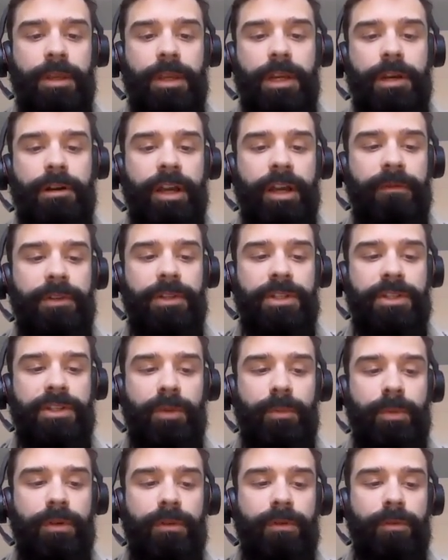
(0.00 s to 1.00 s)
Here I have a
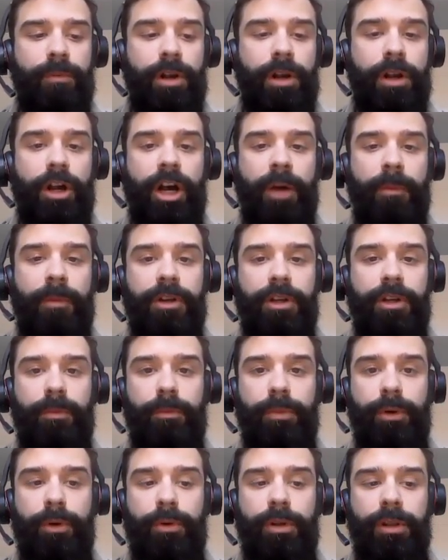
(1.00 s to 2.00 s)
snippet from a common
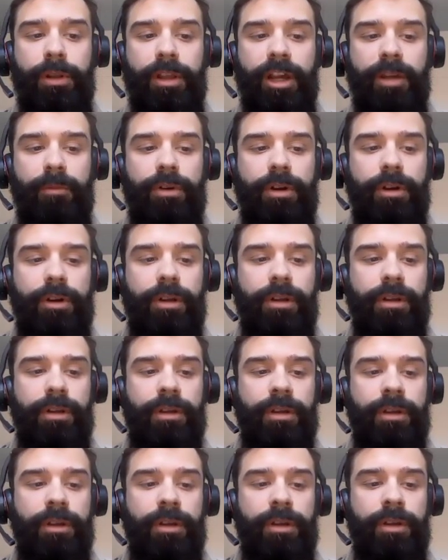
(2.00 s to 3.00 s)
component library.
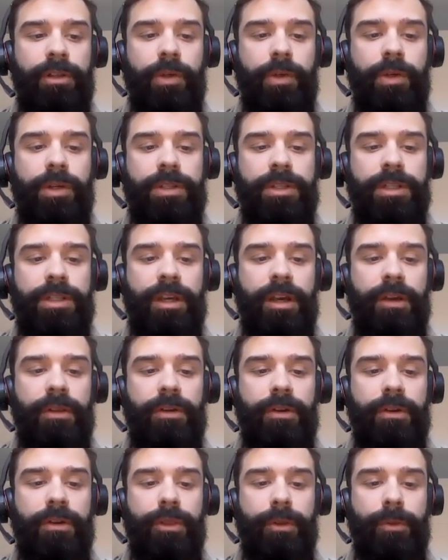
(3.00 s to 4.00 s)
You can see how
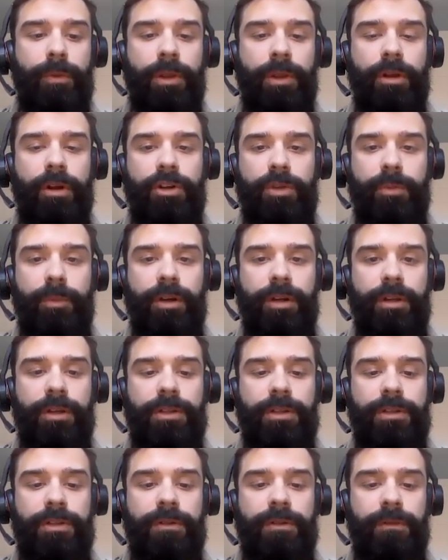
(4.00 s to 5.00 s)
there are three large
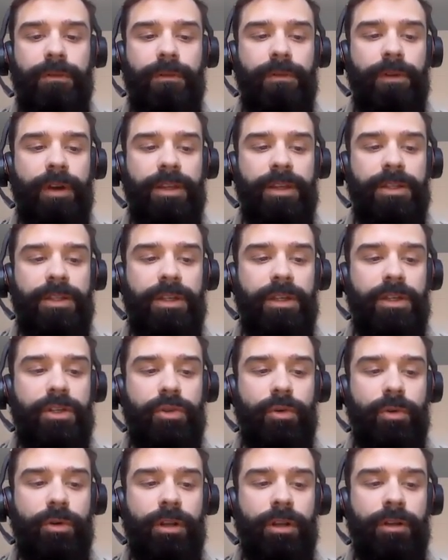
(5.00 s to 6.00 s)
buckets: fastening and
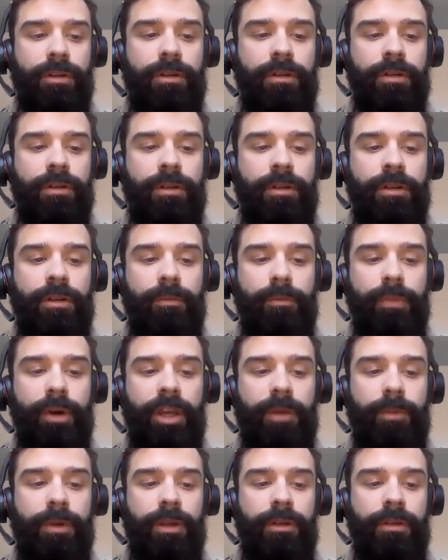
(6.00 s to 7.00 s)
joining,
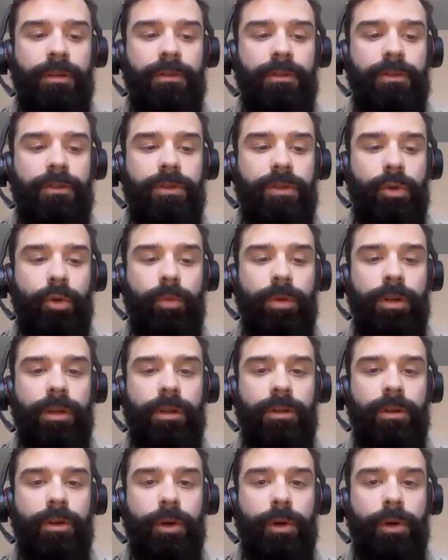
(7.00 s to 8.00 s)
piping,
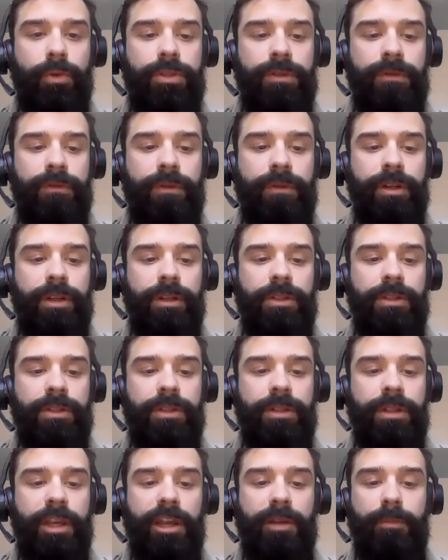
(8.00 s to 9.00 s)
tubing, hose and
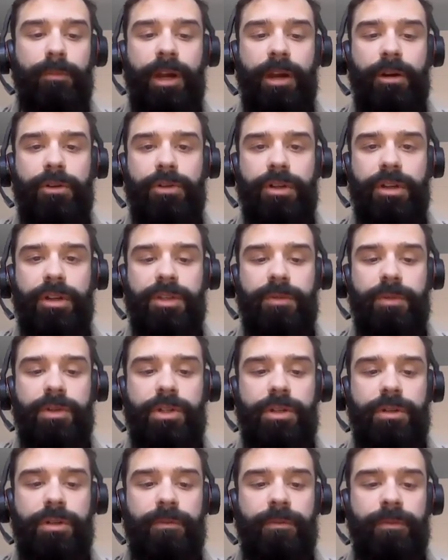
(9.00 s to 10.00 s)
fittings, and power
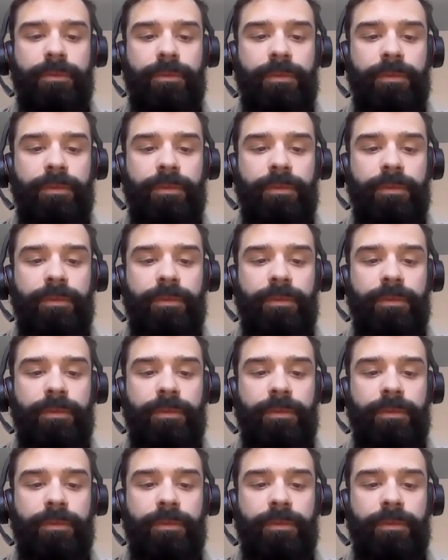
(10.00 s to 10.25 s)
transmission.